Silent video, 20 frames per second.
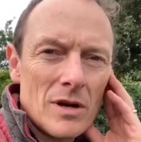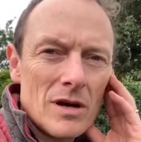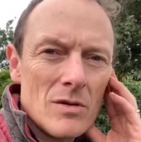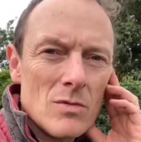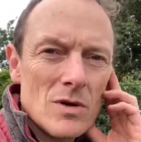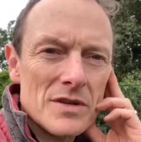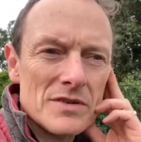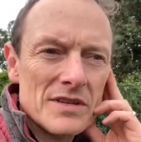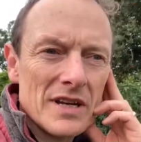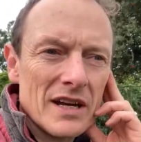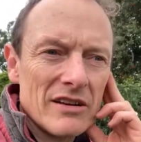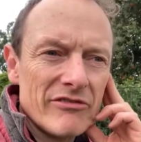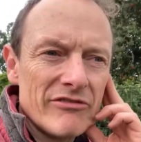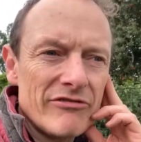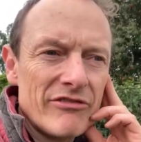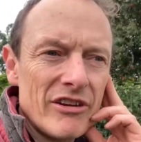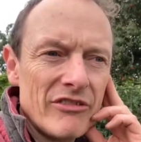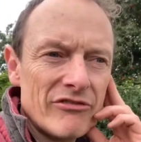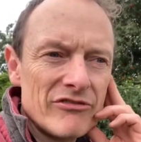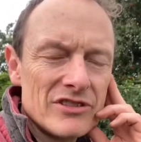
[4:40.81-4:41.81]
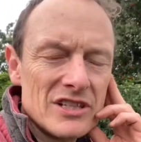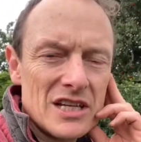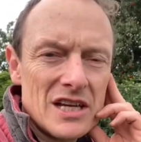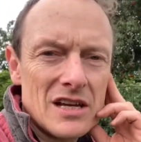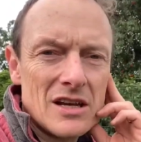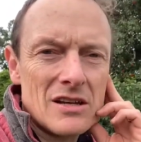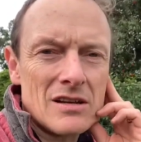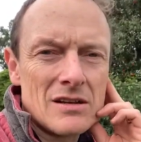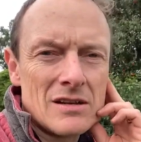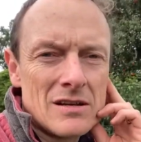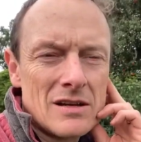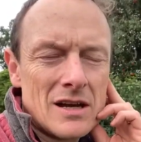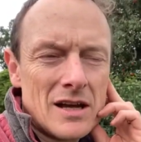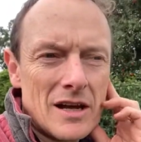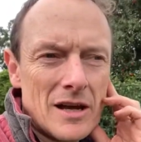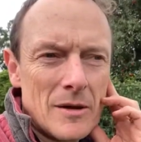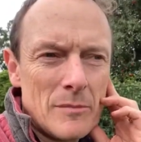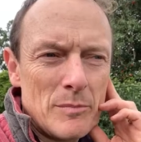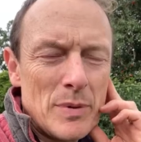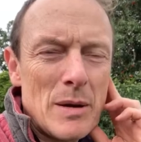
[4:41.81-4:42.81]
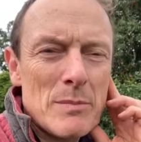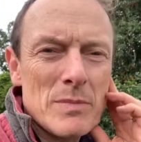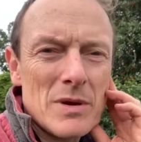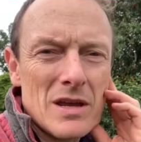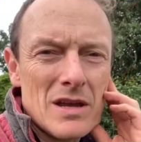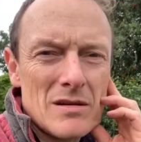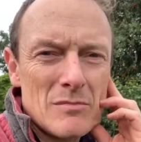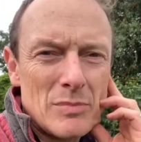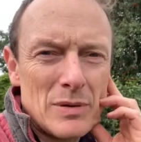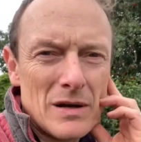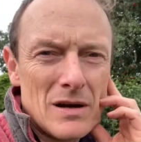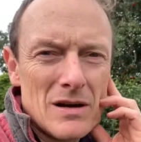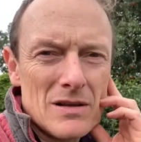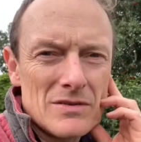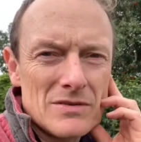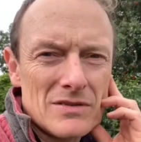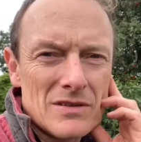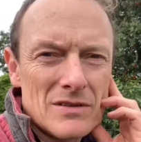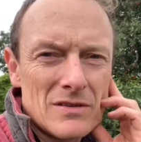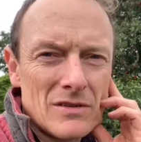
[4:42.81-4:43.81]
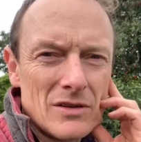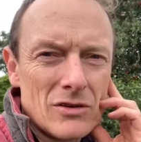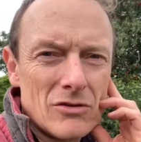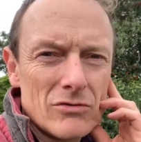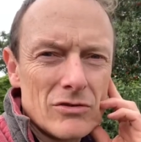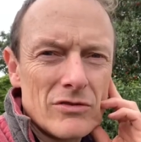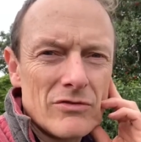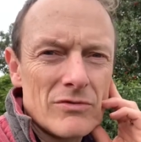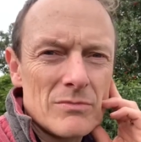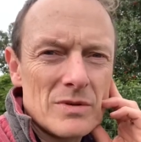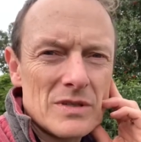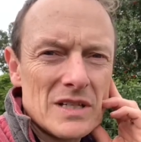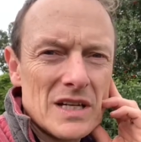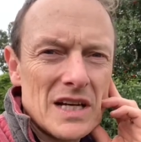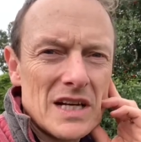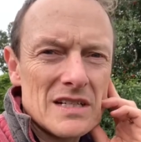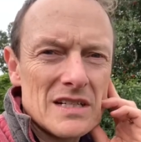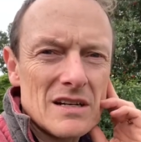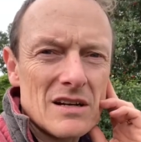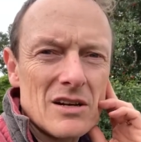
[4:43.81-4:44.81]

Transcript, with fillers: I once had 50 pumpkin plants that grew from seed,